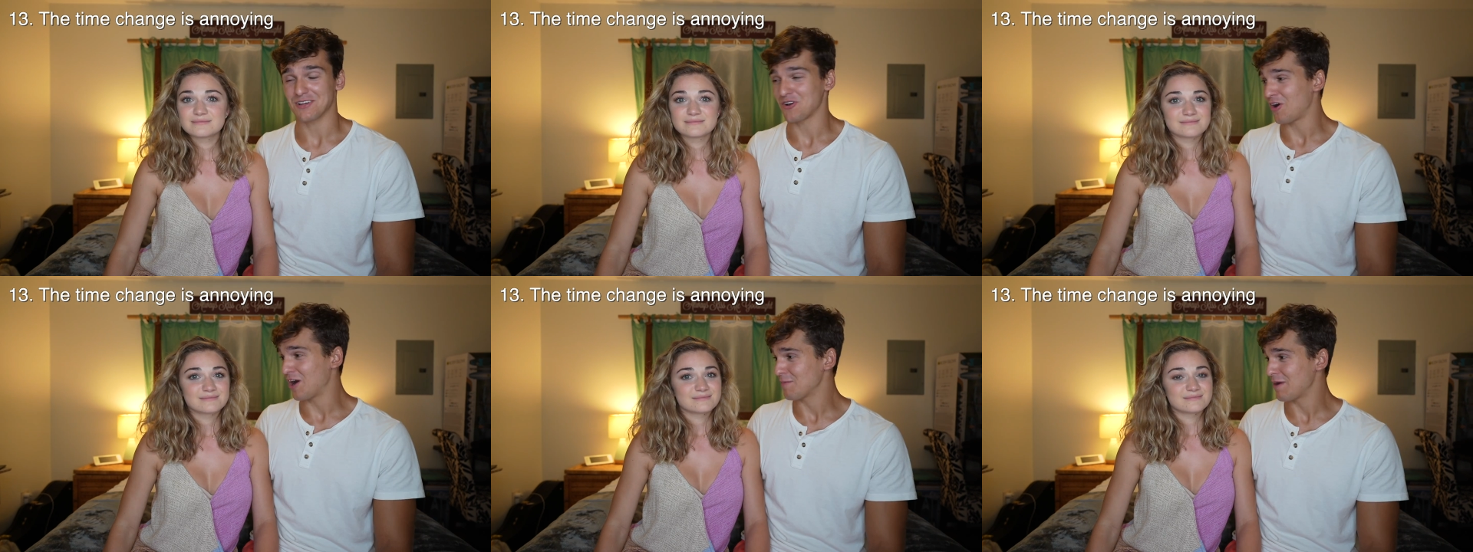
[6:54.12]

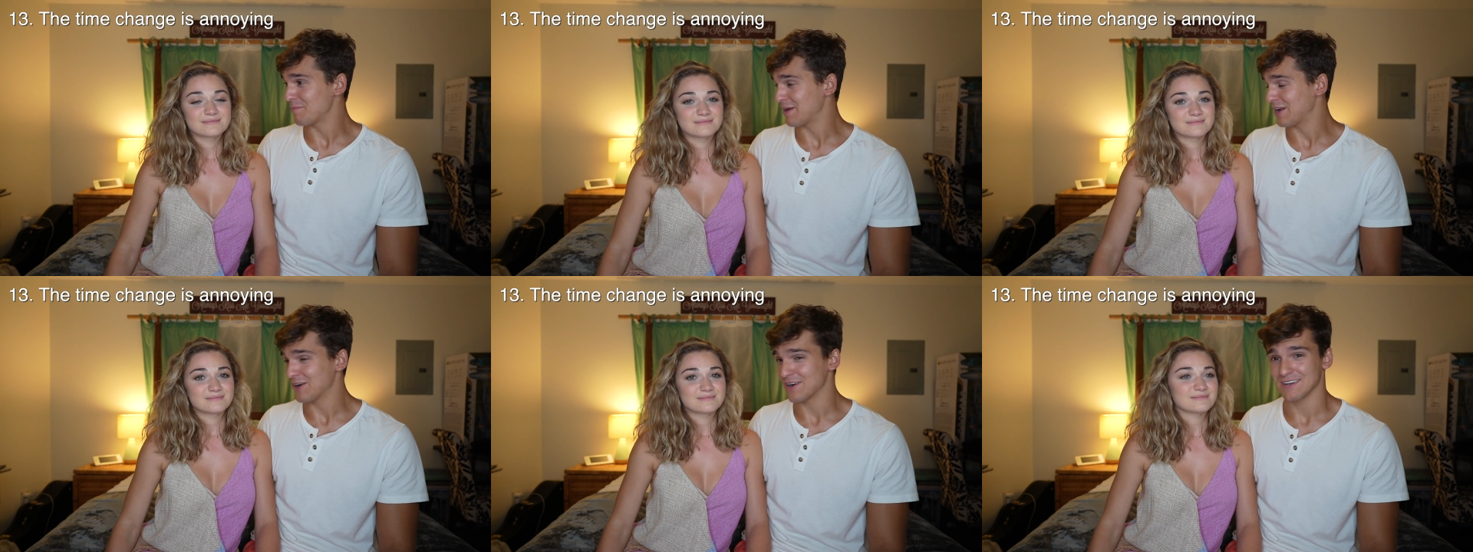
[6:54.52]
Speaker 1: Calling my
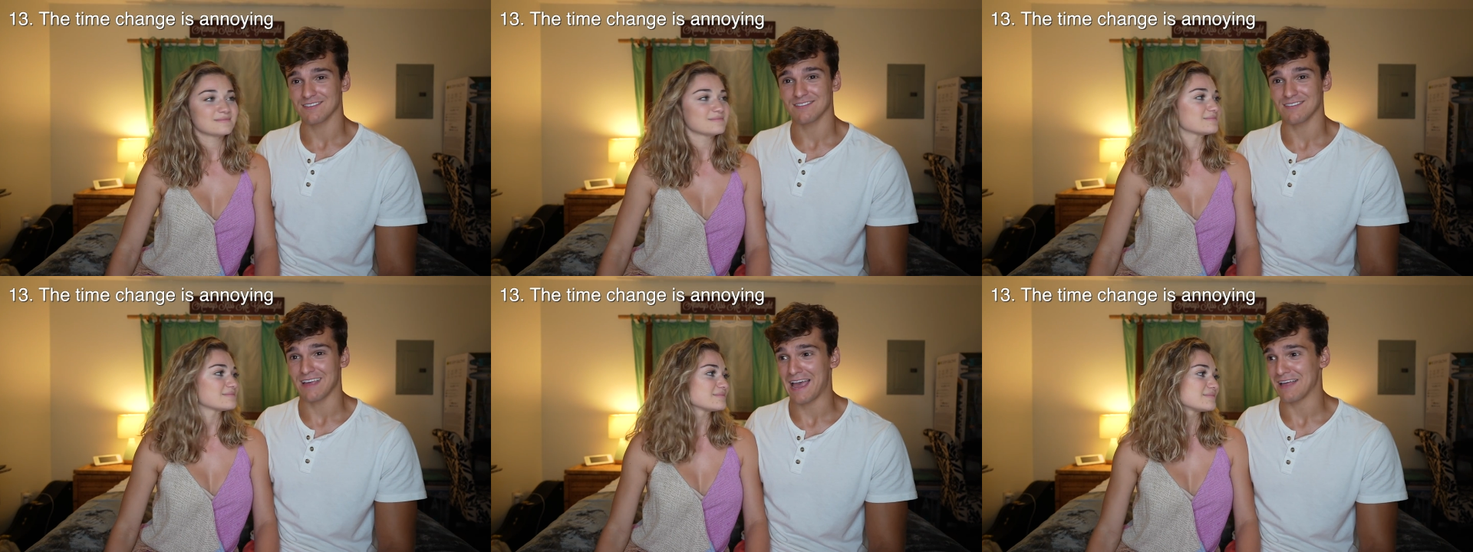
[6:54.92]

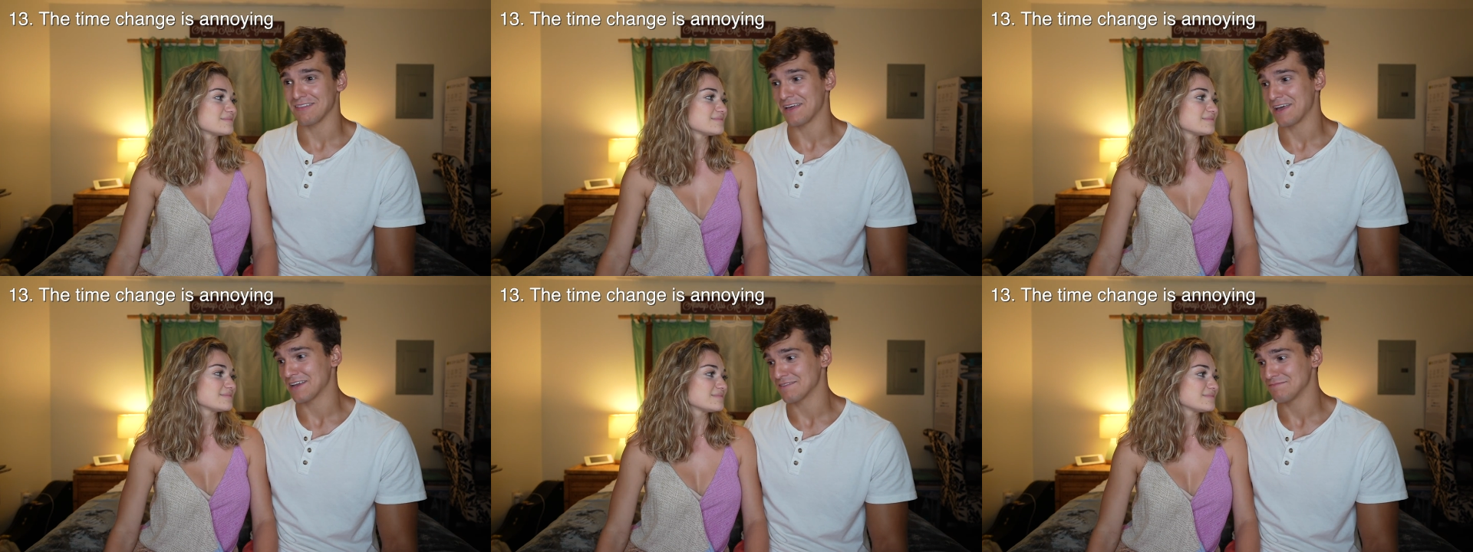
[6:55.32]
parents at
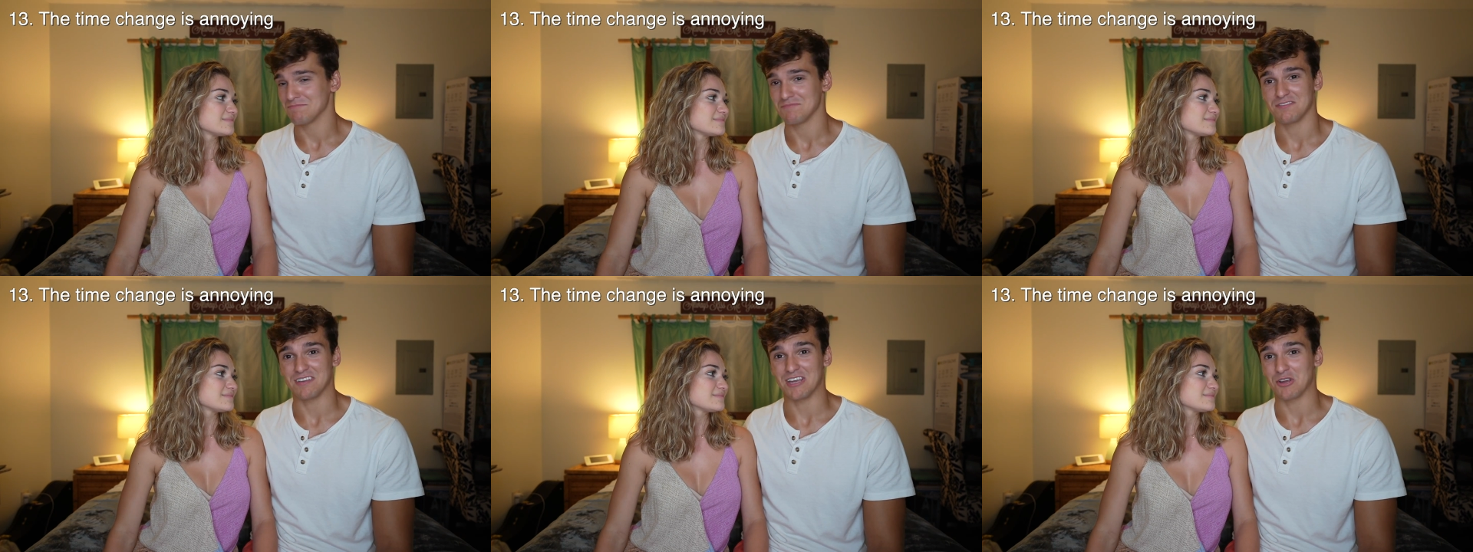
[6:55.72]
like,
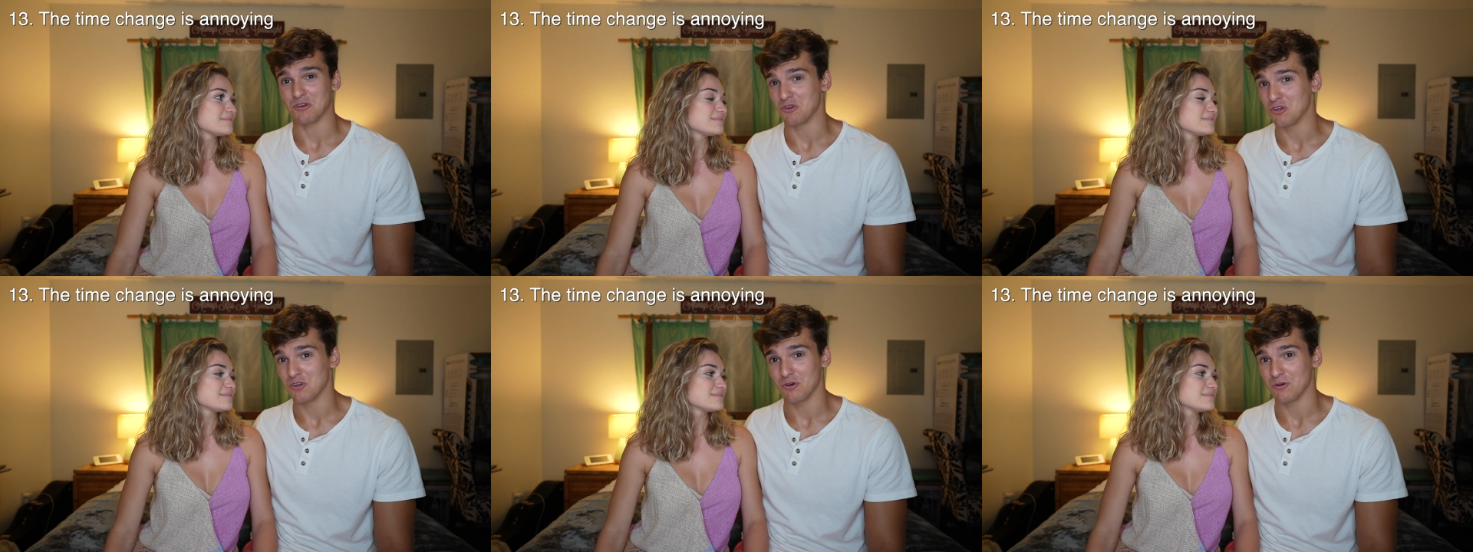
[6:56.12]
say,
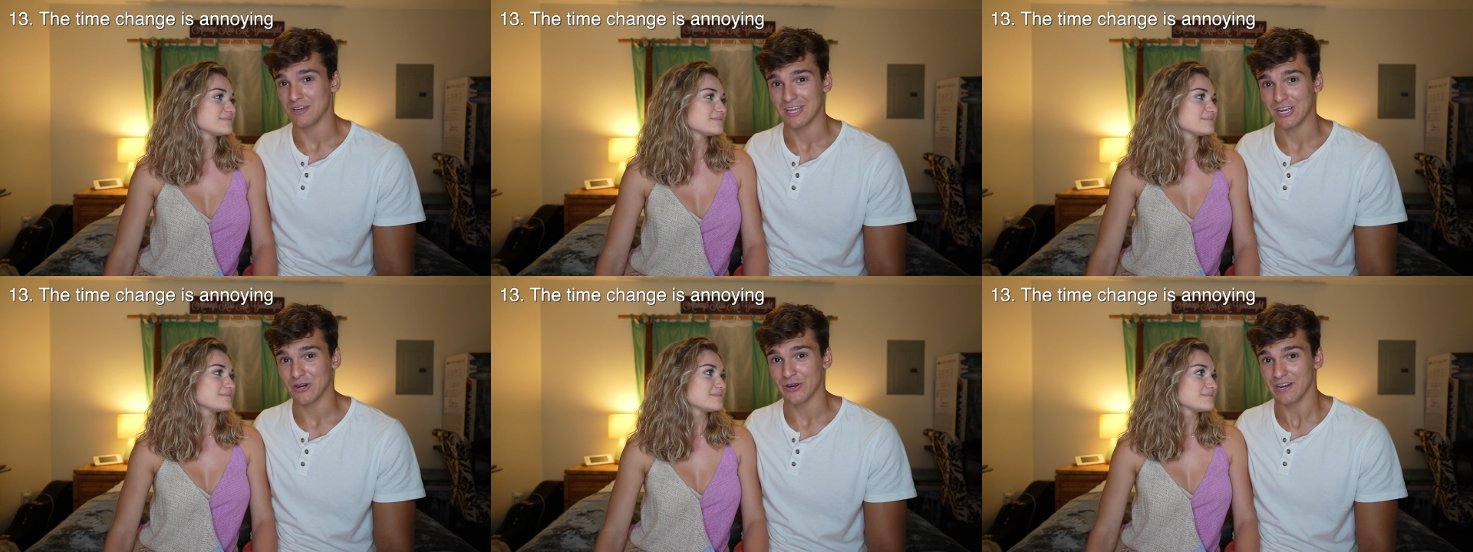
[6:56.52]
noon
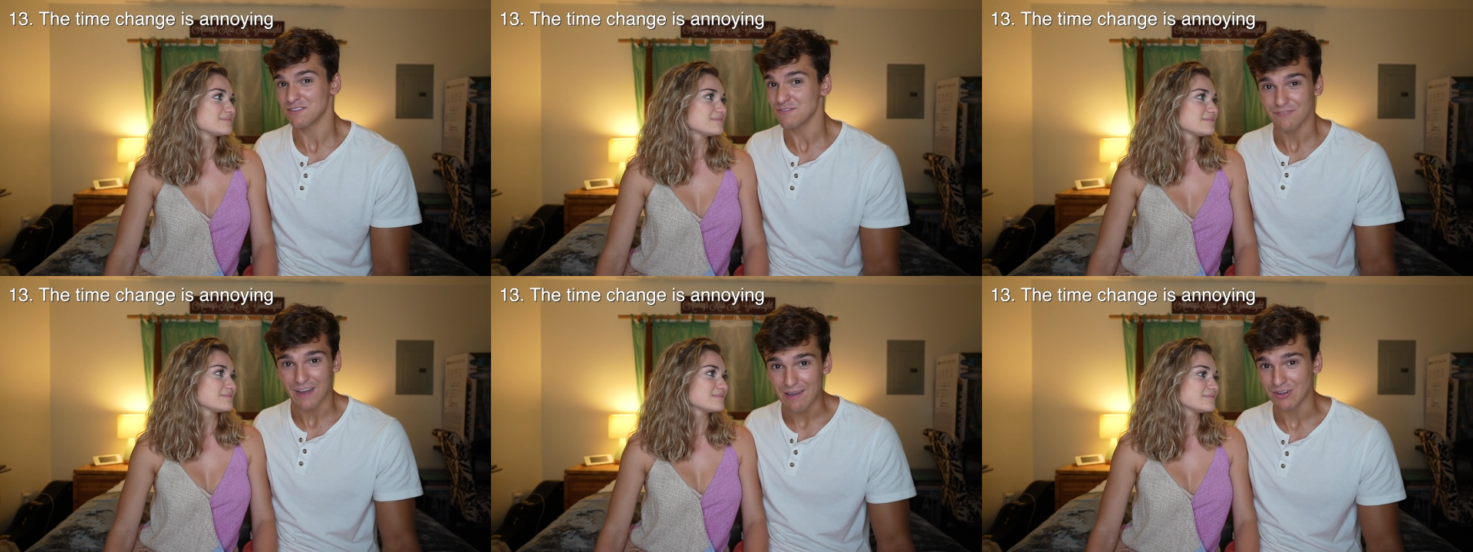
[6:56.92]
here it's
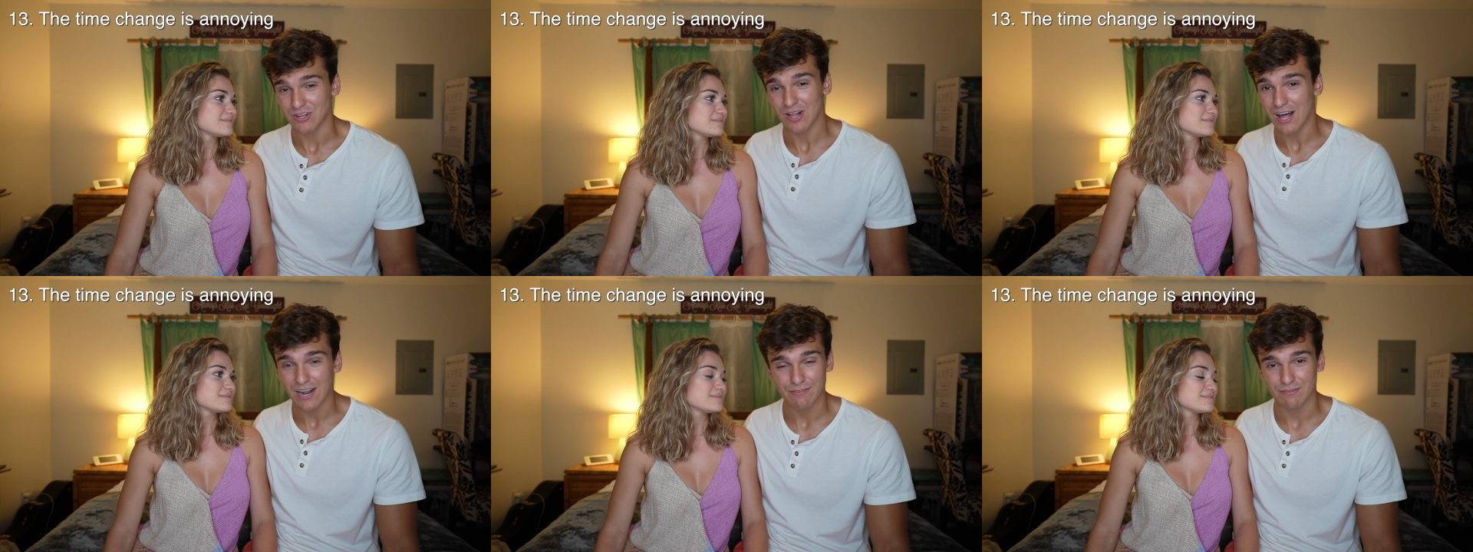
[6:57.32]
five
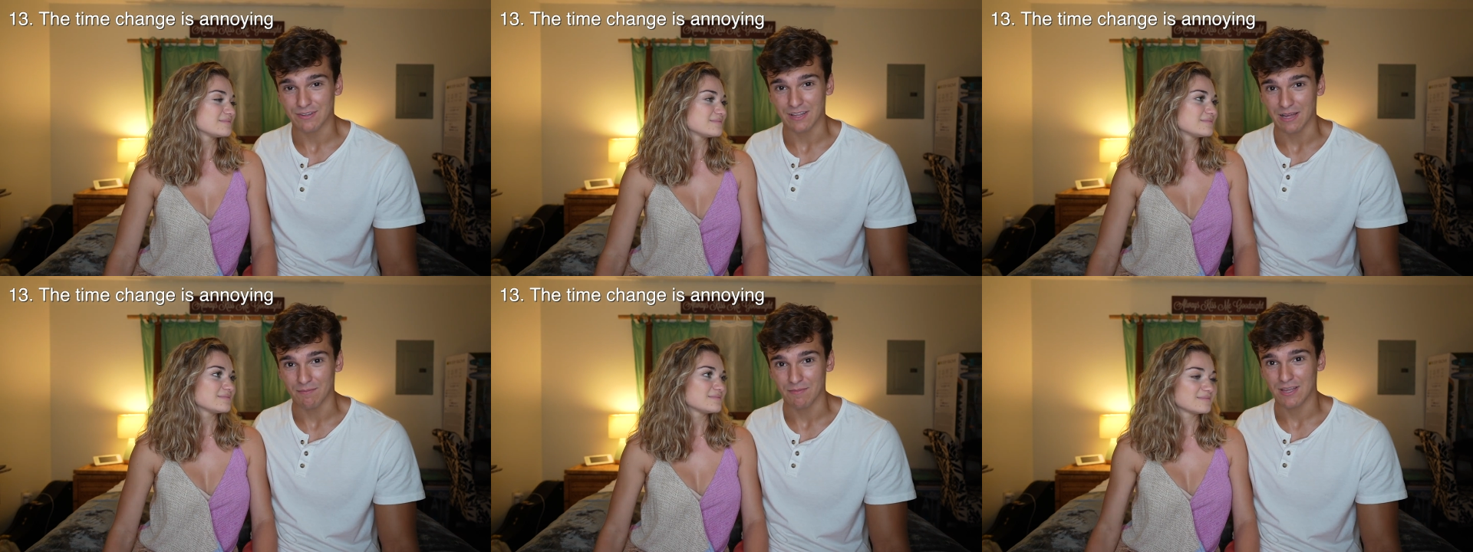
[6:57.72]
o'clock for them.